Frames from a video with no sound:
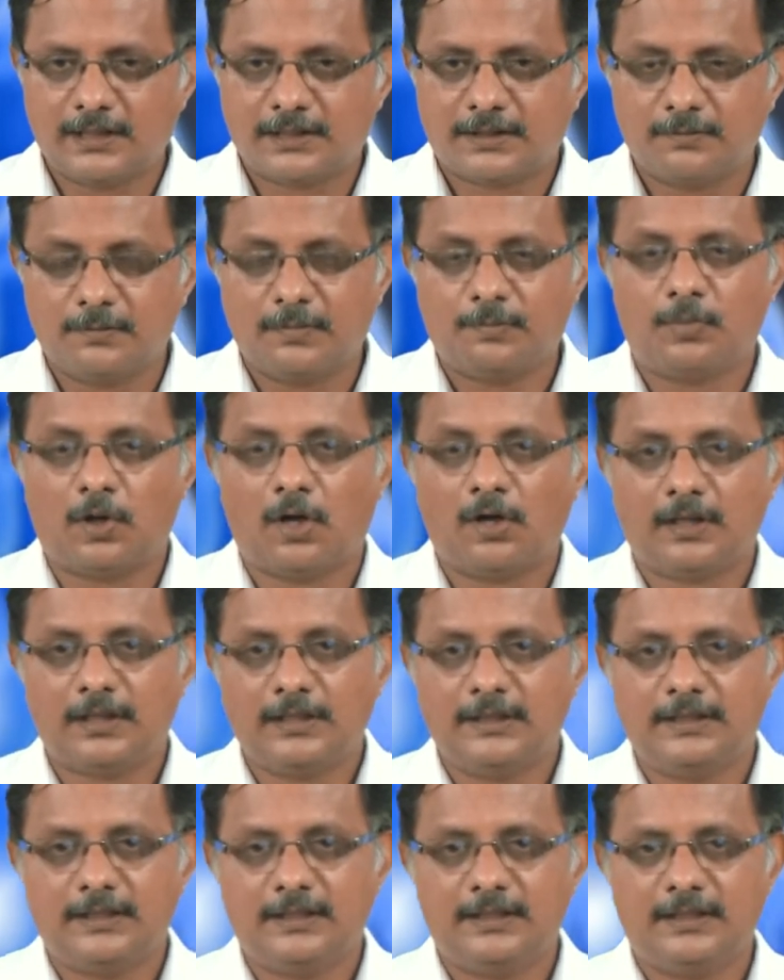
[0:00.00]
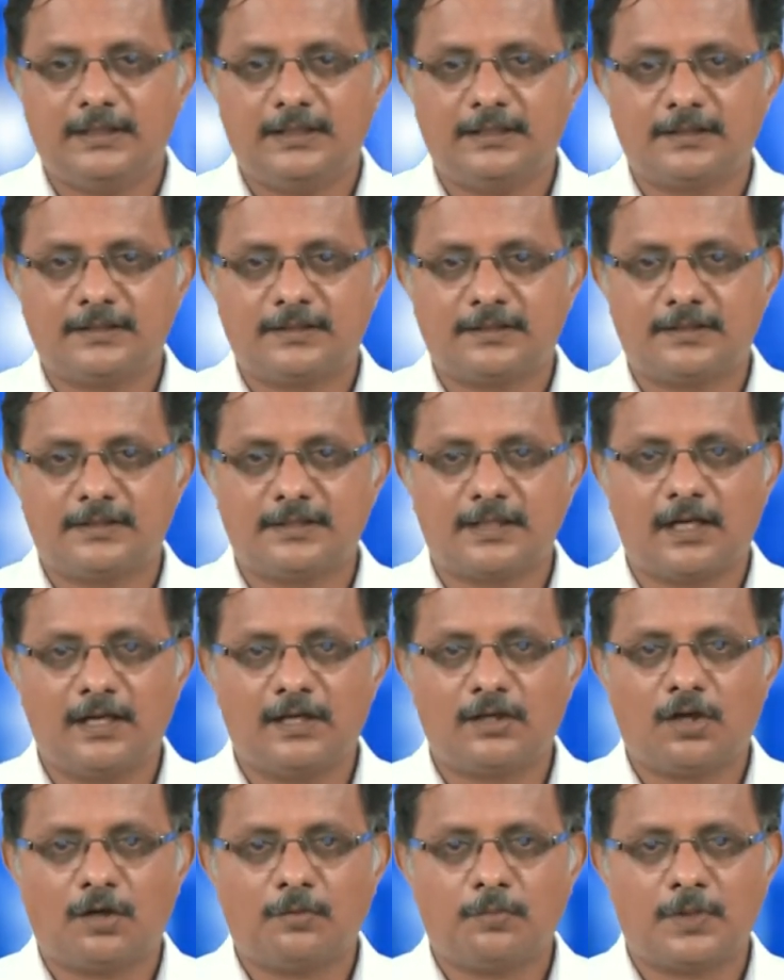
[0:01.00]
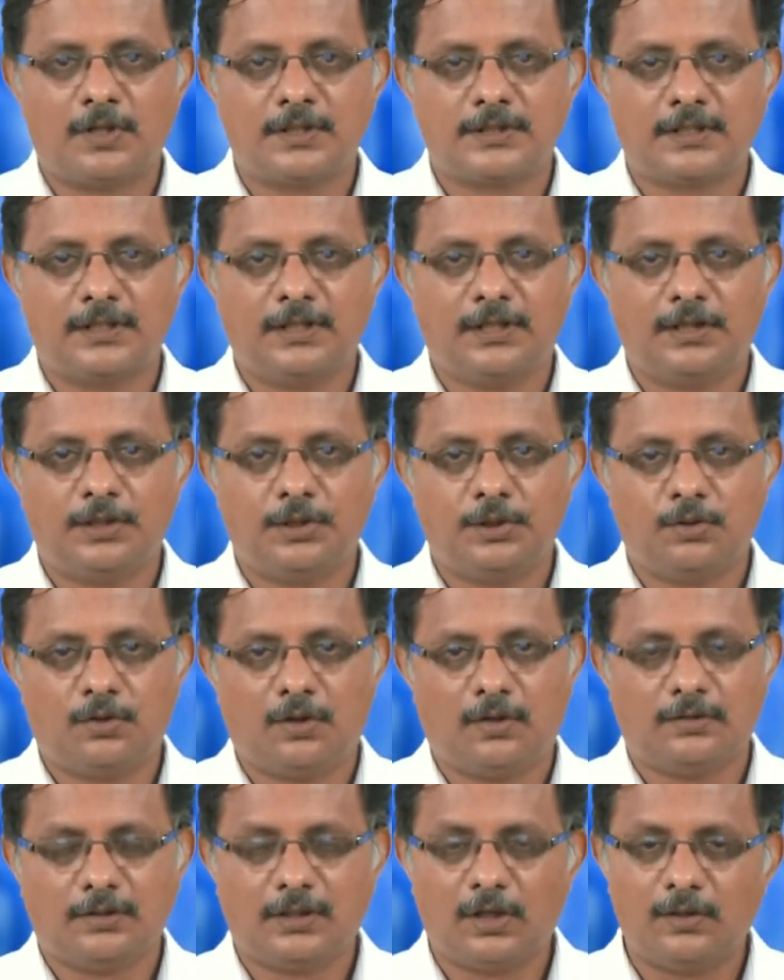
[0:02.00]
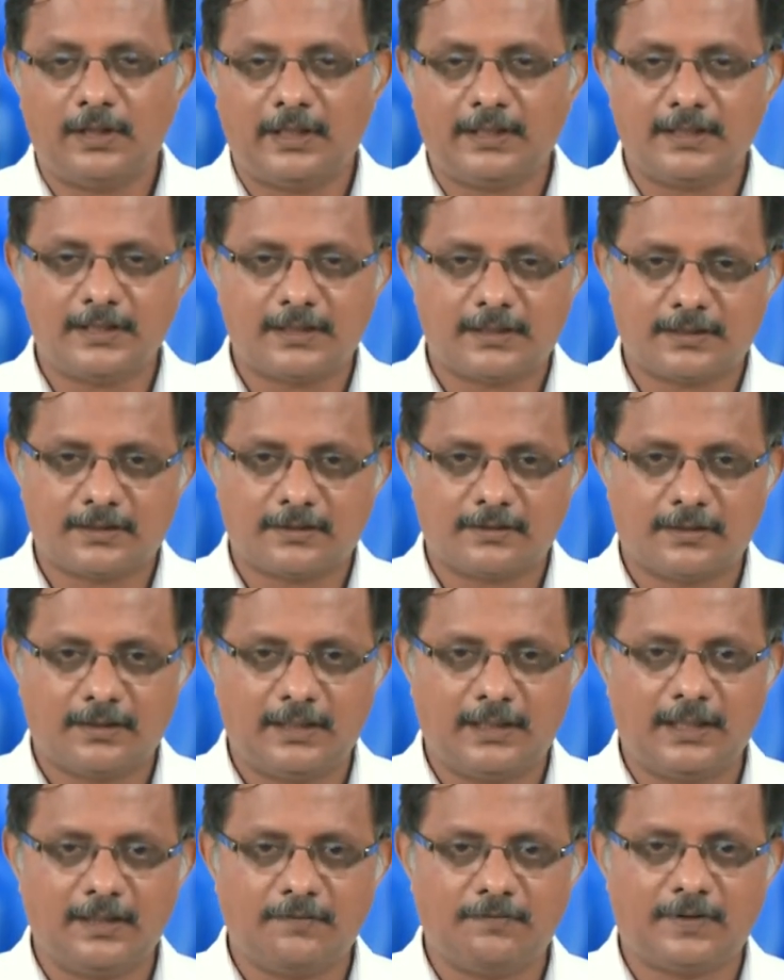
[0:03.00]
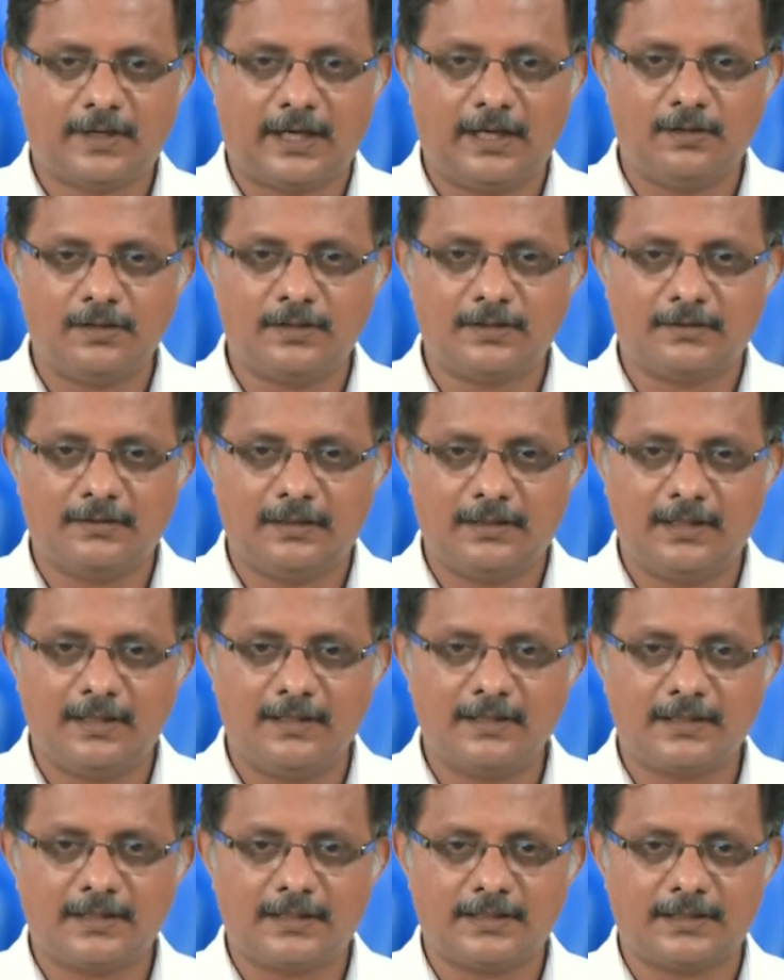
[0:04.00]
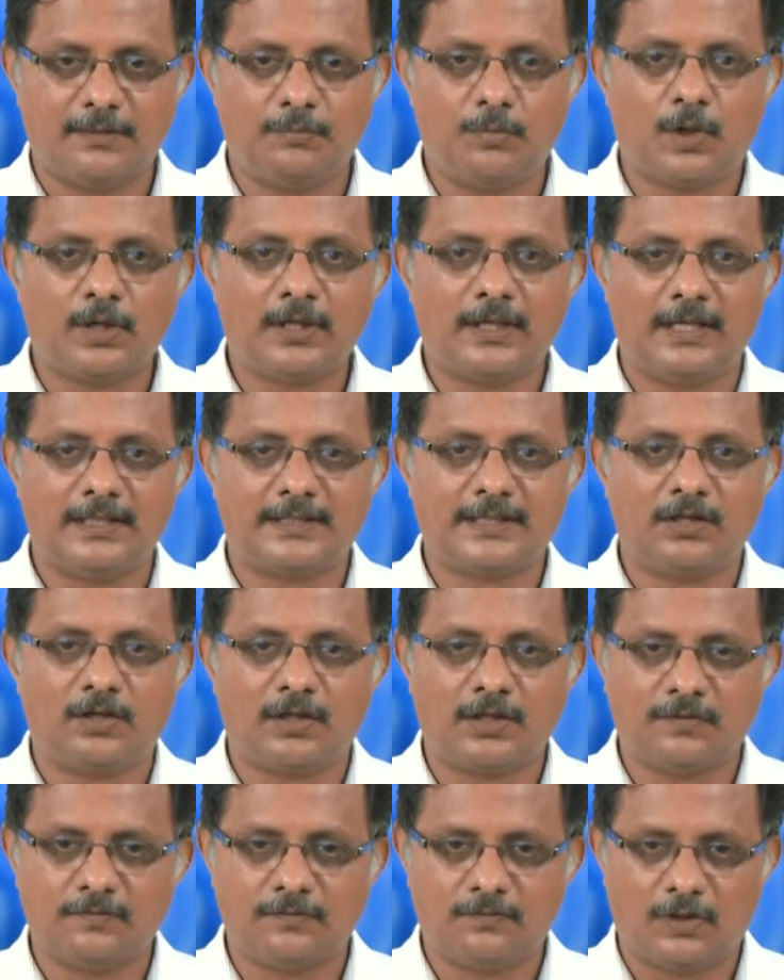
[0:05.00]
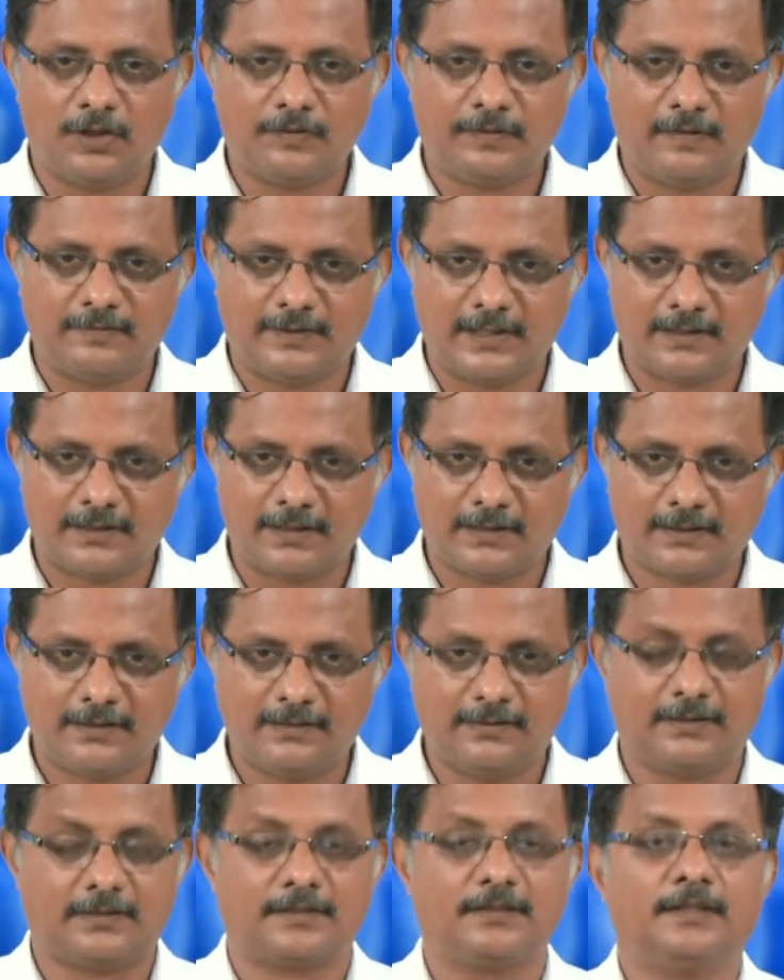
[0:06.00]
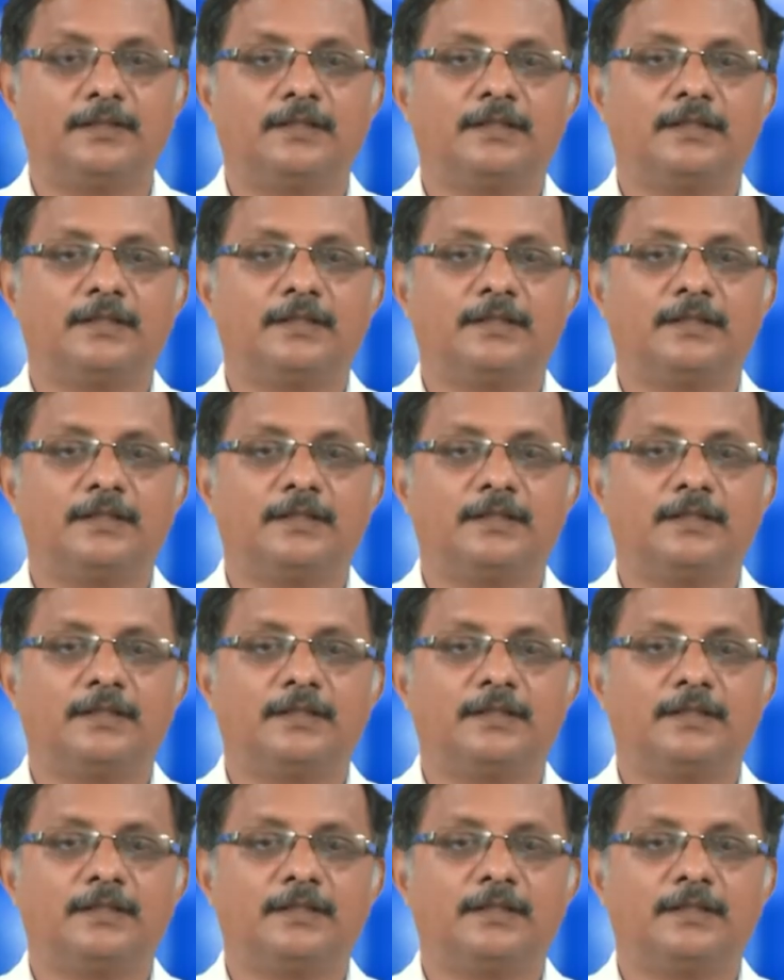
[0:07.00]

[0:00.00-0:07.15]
is broadly the signaling components in a neuron. Now, let us kind of try to learn that important lesson out of what we have just discussed.